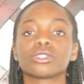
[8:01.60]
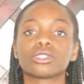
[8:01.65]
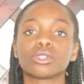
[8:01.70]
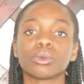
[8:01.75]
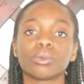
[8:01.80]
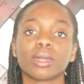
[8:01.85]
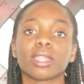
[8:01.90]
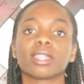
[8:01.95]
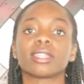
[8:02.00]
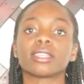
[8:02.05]
to
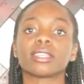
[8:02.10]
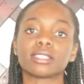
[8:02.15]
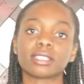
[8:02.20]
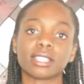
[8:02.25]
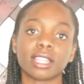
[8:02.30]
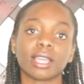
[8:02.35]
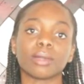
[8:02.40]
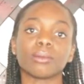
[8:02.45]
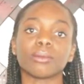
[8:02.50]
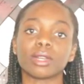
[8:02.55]
what it is
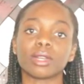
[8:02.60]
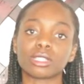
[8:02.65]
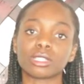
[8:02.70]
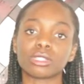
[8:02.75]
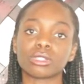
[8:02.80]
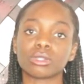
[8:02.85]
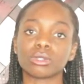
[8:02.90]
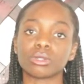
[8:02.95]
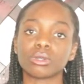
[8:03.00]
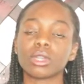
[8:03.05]
that I want
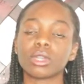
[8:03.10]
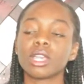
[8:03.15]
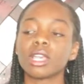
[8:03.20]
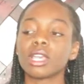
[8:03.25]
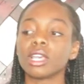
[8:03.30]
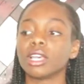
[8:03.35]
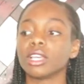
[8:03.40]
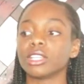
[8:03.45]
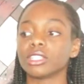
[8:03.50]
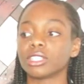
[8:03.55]
to
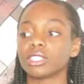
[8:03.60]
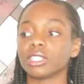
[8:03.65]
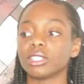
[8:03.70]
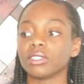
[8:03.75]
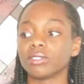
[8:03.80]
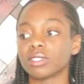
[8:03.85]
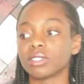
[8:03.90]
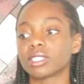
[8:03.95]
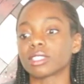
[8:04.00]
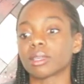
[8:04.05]

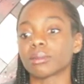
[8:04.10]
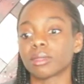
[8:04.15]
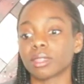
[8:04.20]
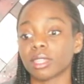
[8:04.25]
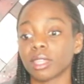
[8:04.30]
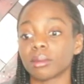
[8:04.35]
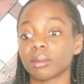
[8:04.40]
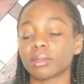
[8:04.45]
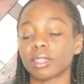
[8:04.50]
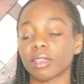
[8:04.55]
achieve, is something
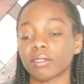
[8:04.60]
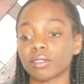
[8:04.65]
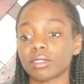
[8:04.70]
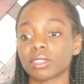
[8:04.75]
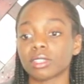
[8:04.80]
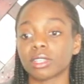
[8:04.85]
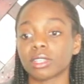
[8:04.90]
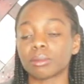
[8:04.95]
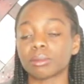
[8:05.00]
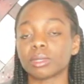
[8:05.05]
that I'm
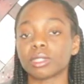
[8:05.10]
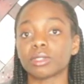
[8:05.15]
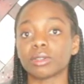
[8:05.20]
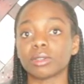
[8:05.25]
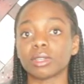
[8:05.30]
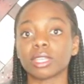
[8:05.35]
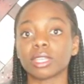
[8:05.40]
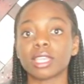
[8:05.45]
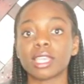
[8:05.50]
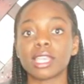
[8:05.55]
definitely going to be
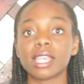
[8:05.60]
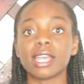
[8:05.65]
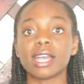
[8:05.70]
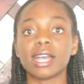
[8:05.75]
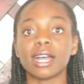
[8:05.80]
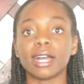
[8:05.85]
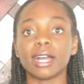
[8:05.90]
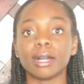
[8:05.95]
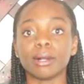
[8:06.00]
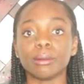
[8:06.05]
doing.
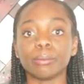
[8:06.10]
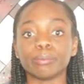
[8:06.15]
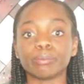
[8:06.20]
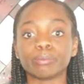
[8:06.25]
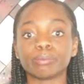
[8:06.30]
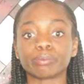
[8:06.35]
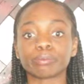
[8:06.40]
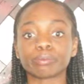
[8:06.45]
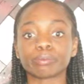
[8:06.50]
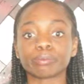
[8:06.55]

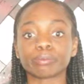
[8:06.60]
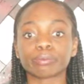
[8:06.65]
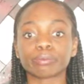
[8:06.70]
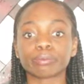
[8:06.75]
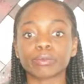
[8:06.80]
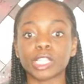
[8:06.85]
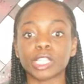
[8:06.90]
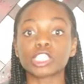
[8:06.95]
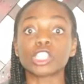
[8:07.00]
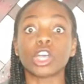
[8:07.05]
Um,
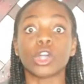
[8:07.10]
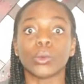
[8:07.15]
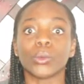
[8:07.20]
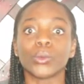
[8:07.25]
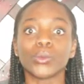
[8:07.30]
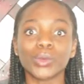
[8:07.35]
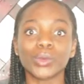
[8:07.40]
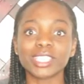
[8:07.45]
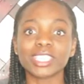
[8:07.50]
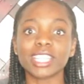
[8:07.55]
so
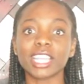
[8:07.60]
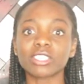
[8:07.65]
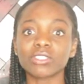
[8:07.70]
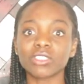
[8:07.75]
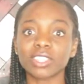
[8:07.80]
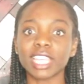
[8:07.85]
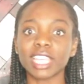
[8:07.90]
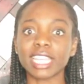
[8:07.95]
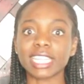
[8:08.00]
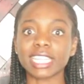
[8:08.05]
what's next
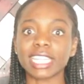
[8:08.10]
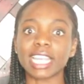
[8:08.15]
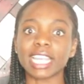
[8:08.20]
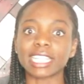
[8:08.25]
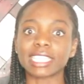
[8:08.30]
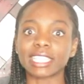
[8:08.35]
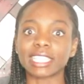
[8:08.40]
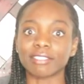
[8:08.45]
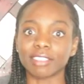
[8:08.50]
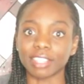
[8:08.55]
for
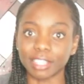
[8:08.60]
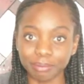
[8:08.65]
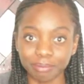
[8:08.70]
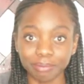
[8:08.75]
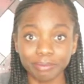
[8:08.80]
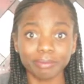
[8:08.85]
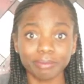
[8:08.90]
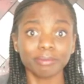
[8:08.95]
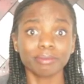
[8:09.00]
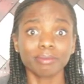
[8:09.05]
QuErica T V?
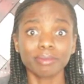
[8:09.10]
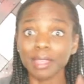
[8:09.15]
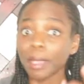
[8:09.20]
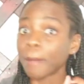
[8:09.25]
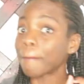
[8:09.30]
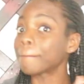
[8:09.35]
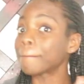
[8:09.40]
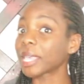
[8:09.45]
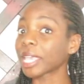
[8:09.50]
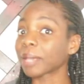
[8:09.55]

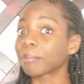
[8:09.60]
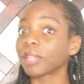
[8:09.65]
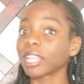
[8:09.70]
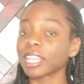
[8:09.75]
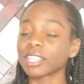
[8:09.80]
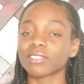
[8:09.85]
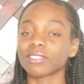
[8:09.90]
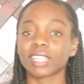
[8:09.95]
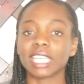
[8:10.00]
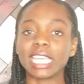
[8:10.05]
Big
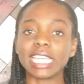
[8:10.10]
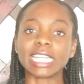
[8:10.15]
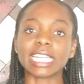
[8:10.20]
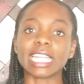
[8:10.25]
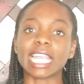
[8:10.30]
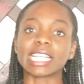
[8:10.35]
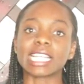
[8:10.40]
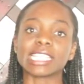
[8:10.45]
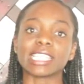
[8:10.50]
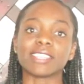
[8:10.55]
plans for
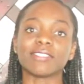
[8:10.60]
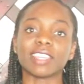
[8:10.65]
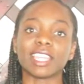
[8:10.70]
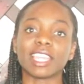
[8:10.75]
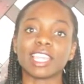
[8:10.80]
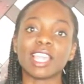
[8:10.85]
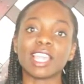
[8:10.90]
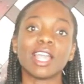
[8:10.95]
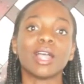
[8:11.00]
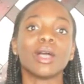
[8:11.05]
QuErica T
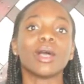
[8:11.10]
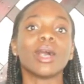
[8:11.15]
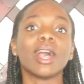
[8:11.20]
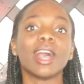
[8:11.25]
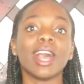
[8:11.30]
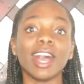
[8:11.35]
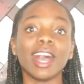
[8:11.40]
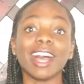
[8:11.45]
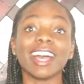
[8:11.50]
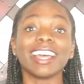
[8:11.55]
V.
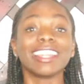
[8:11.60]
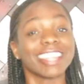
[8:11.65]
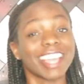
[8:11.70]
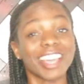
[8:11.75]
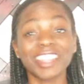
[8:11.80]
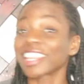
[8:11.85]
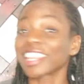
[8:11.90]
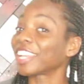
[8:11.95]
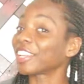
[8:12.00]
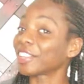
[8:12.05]
Uh,
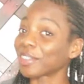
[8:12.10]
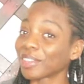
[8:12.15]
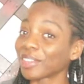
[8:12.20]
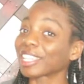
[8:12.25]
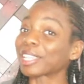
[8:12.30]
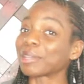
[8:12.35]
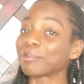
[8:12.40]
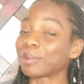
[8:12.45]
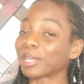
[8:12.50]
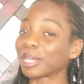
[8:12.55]
now that I know I
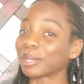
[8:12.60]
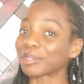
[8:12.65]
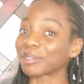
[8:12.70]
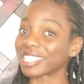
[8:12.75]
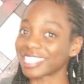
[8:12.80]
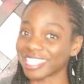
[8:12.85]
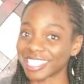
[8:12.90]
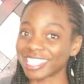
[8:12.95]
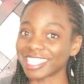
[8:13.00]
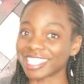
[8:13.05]
can put up
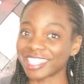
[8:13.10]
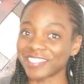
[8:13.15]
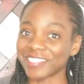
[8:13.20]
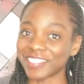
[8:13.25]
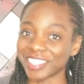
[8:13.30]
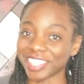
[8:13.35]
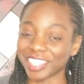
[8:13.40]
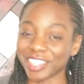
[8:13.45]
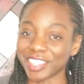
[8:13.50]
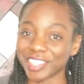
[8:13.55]
consistent
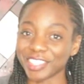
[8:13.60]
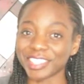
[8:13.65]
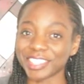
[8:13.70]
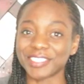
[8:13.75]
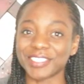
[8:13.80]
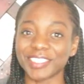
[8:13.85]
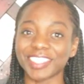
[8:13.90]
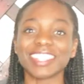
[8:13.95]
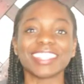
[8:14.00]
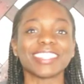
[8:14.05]

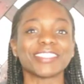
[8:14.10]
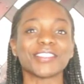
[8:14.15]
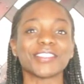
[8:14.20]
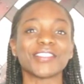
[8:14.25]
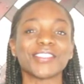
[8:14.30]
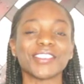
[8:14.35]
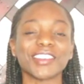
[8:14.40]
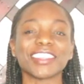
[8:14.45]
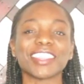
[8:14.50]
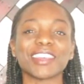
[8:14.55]
videos, because
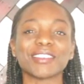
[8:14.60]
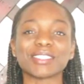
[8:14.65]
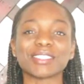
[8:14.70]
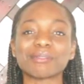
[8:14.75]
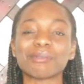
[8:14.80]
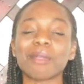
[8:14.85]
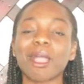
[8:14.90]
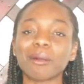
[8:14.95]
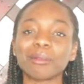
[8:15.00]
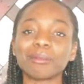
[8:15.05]
before that was a
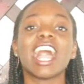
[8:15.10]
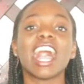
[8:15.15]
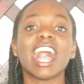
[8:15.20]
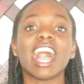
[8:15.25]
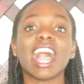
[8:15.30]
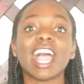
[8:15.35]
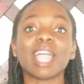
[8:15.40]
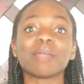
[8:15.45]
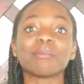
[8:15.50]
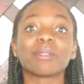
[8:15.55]
problem,
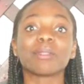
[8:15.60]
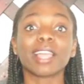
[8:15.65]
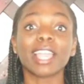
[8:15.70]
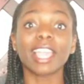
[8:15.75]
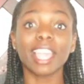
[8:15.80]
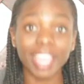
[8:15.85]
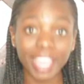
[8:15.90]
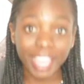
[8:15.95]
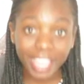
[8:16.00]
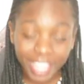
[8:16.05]
I
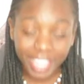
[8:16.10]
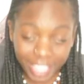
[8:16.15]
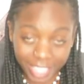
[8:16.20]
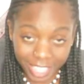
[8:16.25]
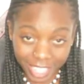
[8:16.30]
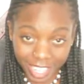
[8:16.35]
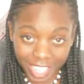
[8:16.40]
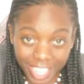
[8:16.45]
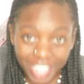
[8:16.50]
plan